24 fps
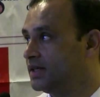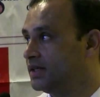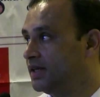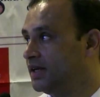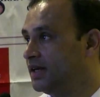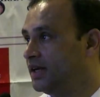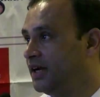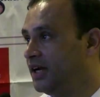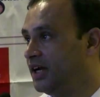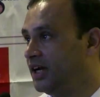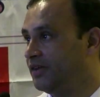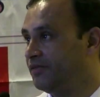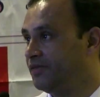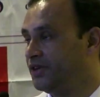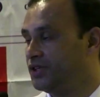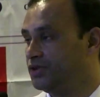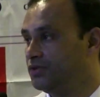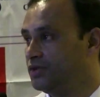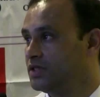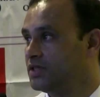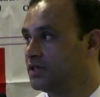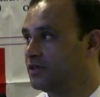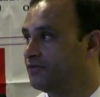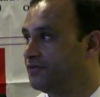than
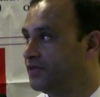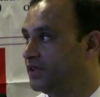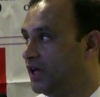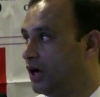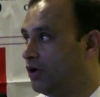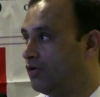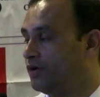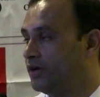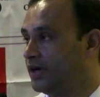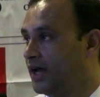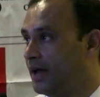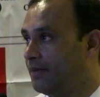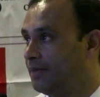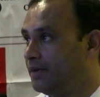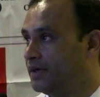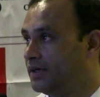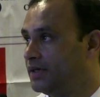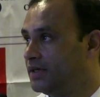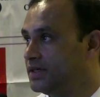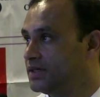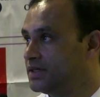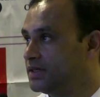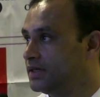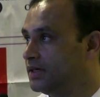individuals without
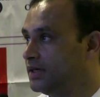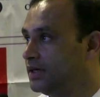diabetes.